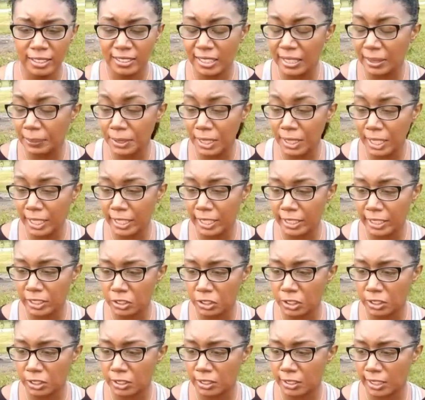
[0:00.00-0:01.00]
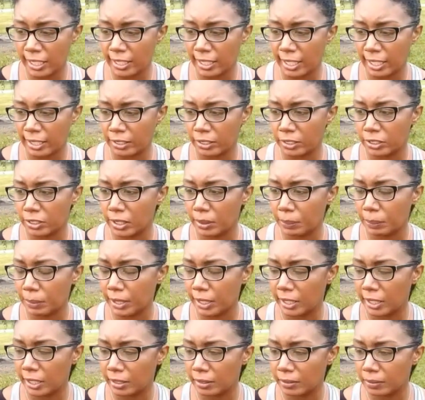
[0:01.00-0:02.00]
It seems like he should say that or
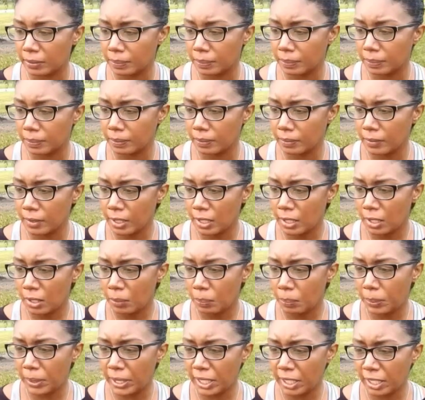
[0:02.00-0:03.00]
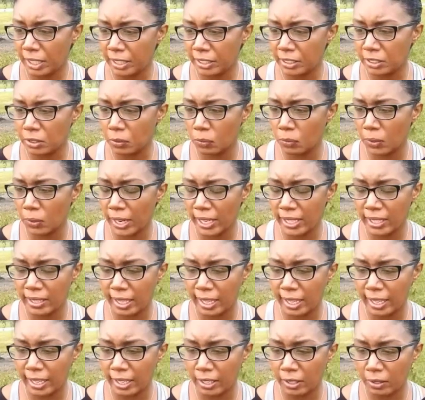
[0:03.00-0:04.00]
something. Because
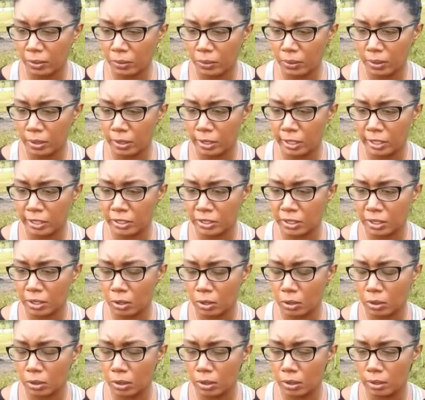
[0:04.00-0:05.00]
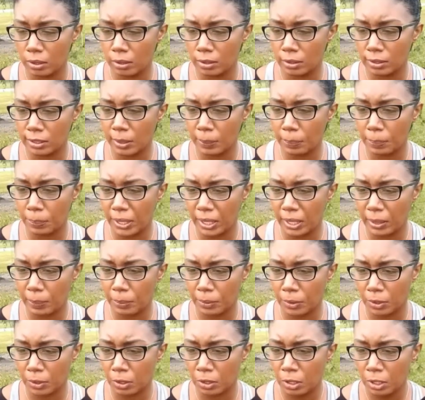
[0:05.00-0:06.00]
right now, there's some
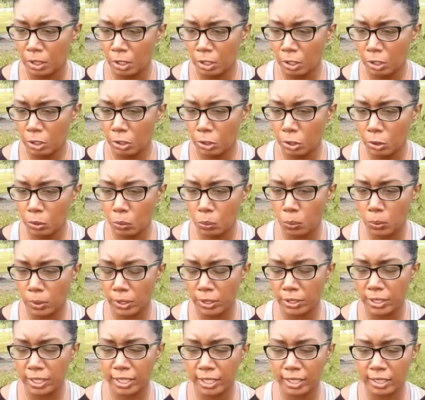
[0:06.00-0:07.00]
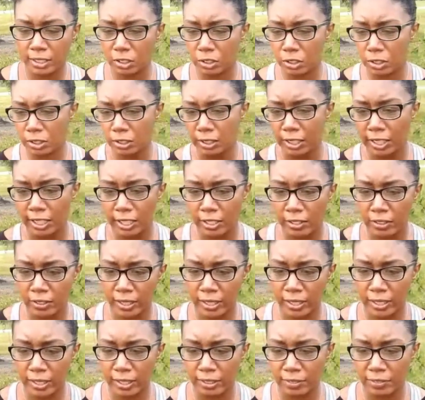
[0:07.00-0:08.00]
people who work in a certain
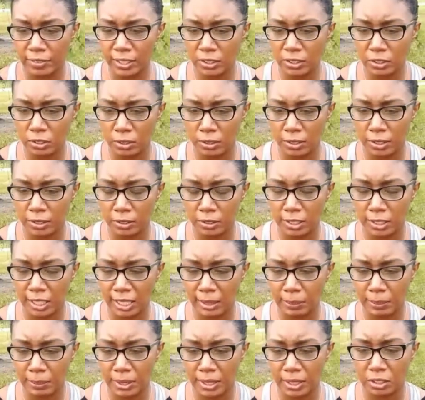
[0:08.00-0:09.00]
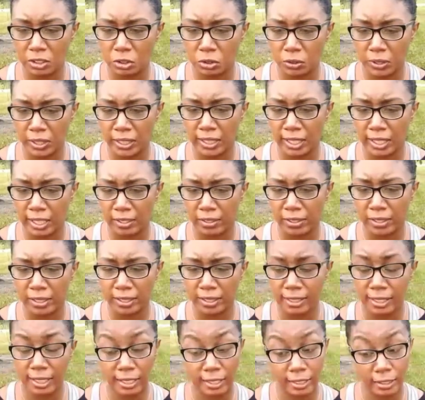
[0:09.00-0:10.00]
area of the adult entertainment industry, an
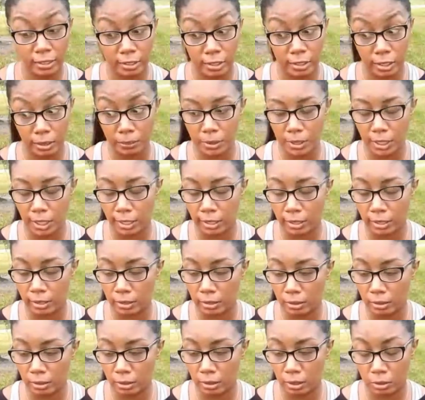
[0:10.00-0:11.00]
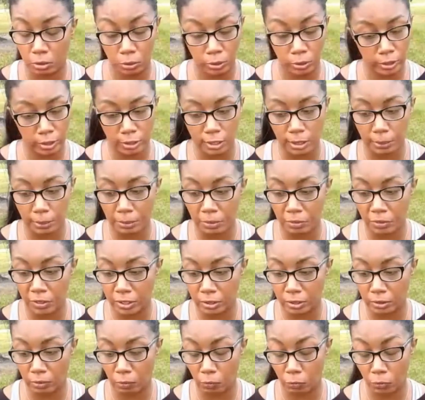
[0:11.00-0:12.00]
area that it seems that, according to some of
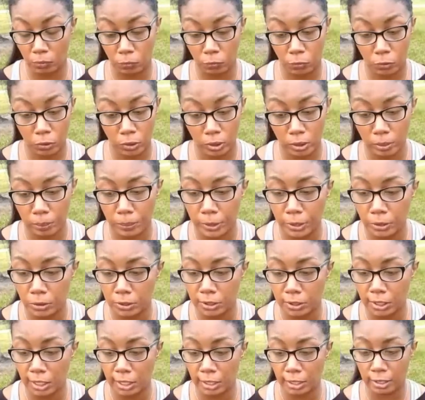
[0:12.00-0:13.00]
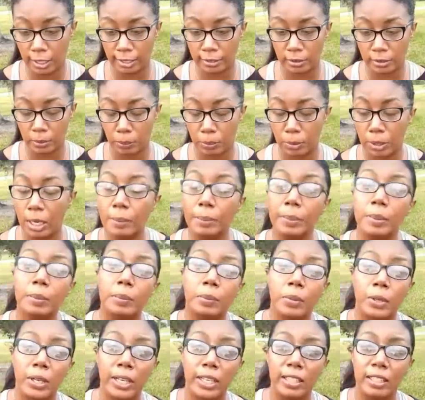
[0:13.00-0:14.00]
his forum posts, he has a
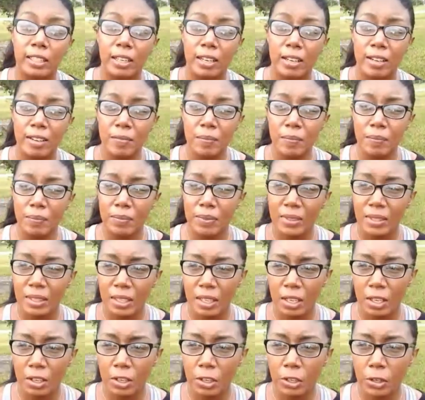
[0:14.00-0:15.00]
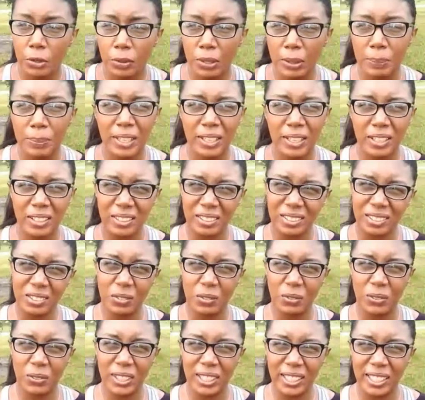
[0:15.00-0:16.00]
problem with, who are being
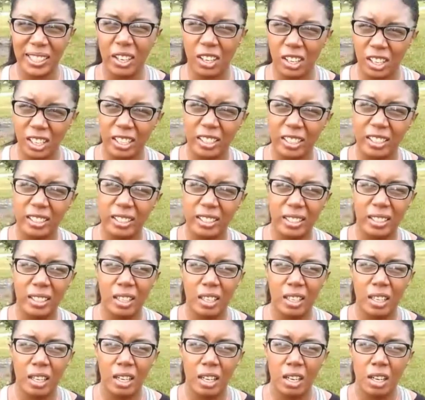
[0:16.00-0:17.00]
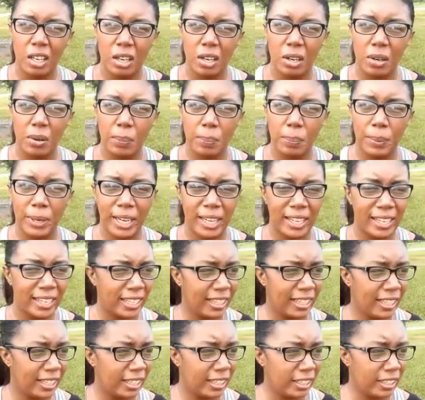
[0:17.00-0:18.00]
really hurt
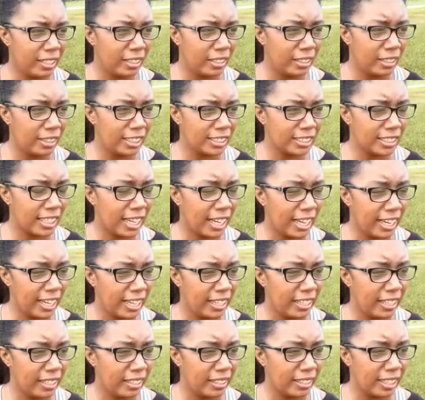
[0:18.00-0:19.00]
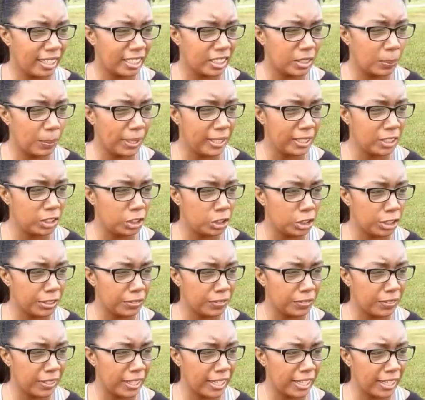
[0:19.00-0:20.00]
by this hate that is being
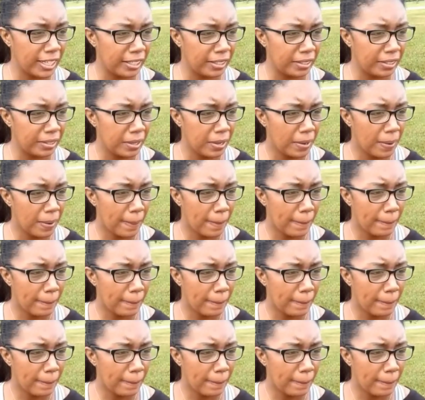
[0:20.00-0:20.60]
generated.